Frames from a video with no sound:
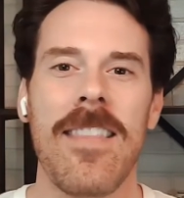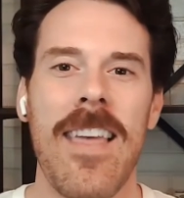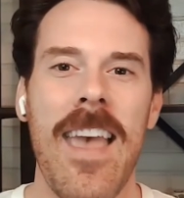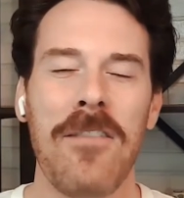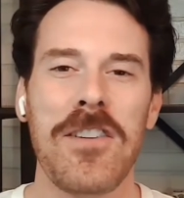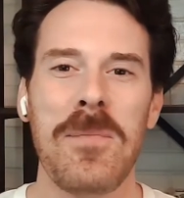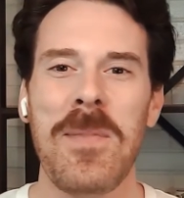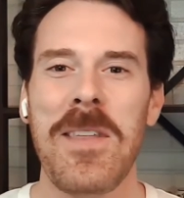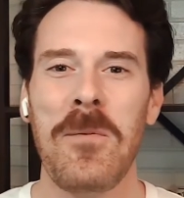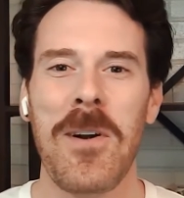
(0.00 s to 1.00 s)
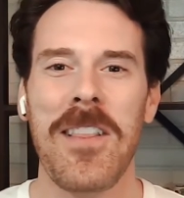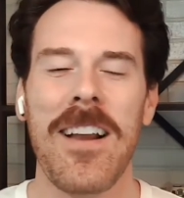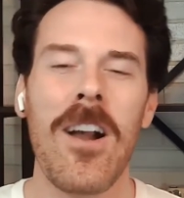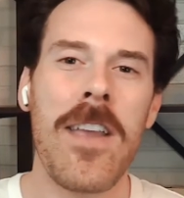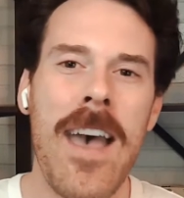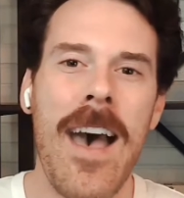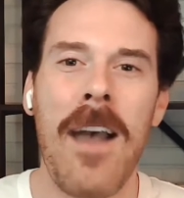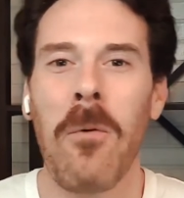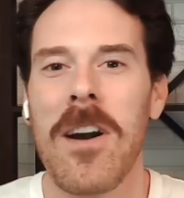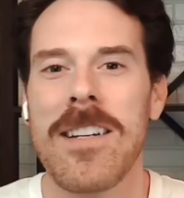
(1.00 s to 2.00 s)
they have something where like, oh yeah,
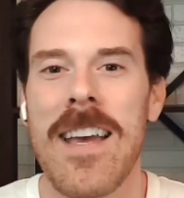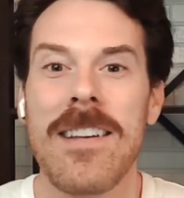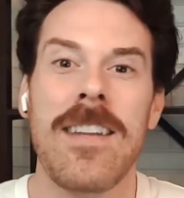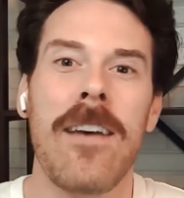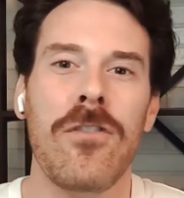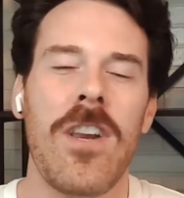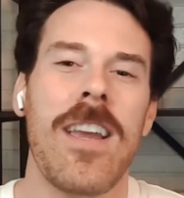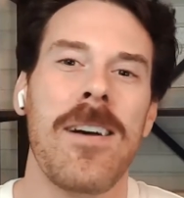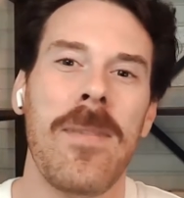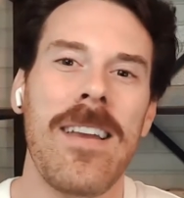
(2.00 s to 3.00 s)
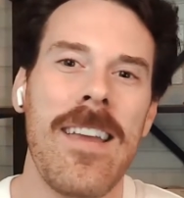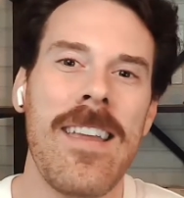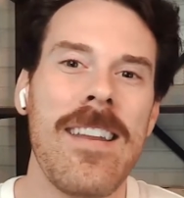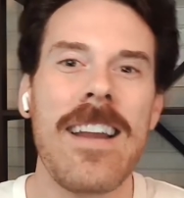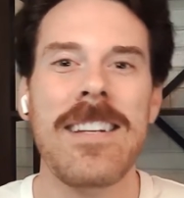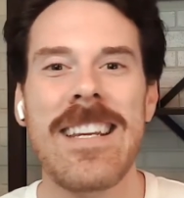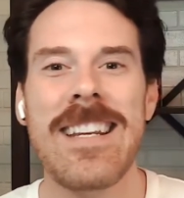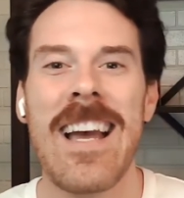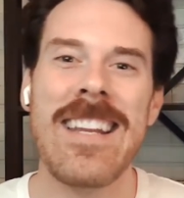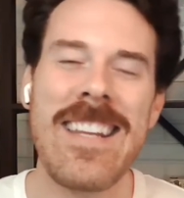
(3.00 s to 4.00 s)
I worked at Def Jam in
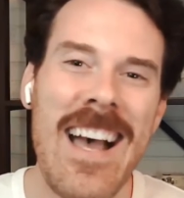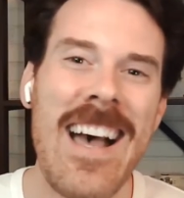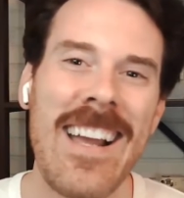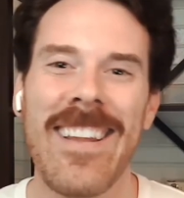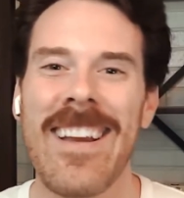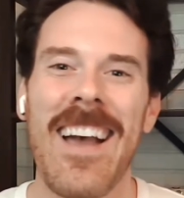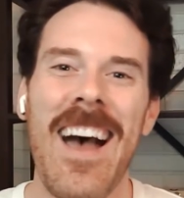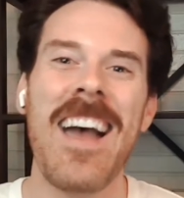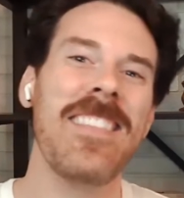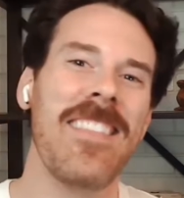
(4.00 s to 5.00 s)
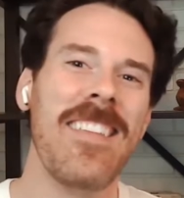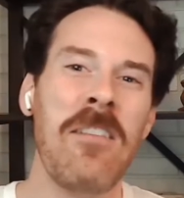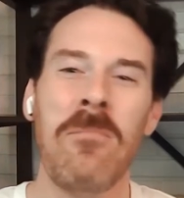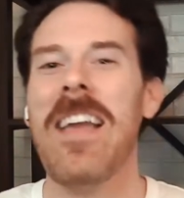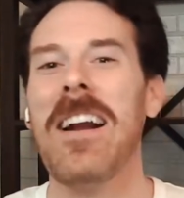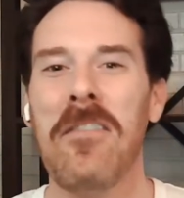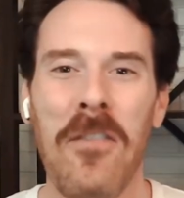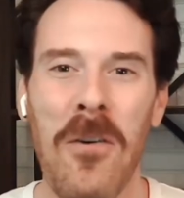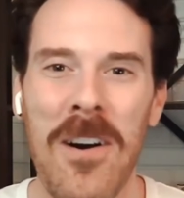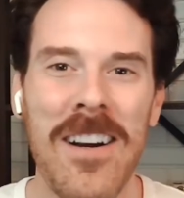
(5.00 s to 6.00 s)
nineteen ninety-nine, like I am
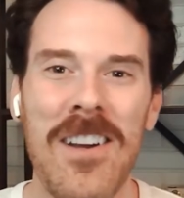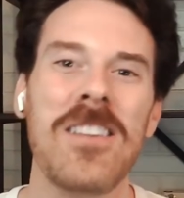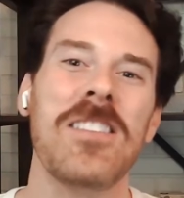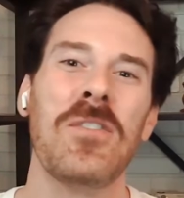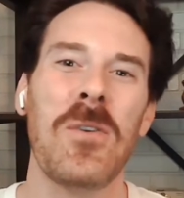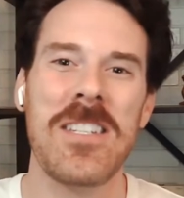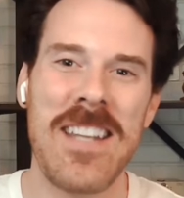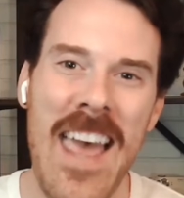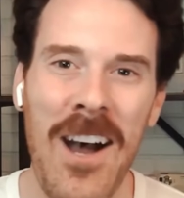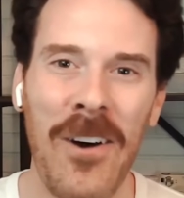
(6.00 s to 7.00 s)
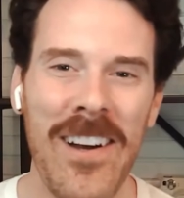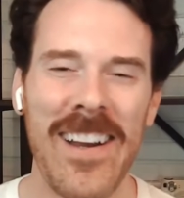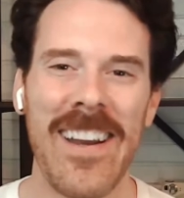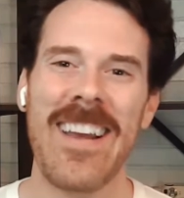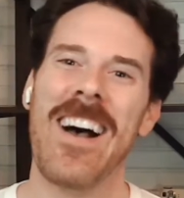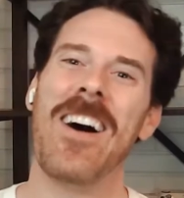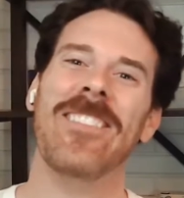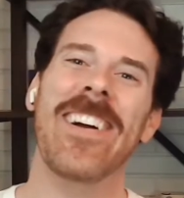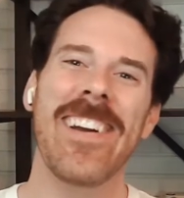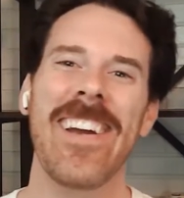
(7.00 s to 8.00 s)
therefore a good source now.
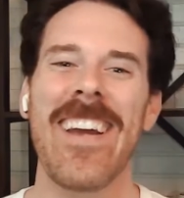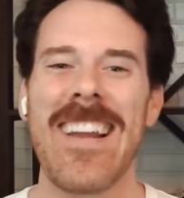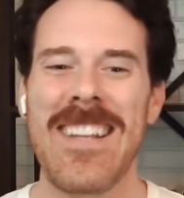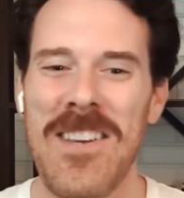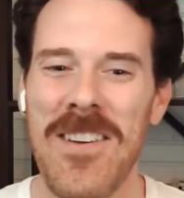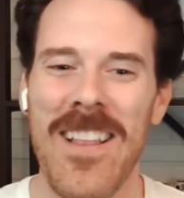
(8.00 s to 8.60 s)
Um, do you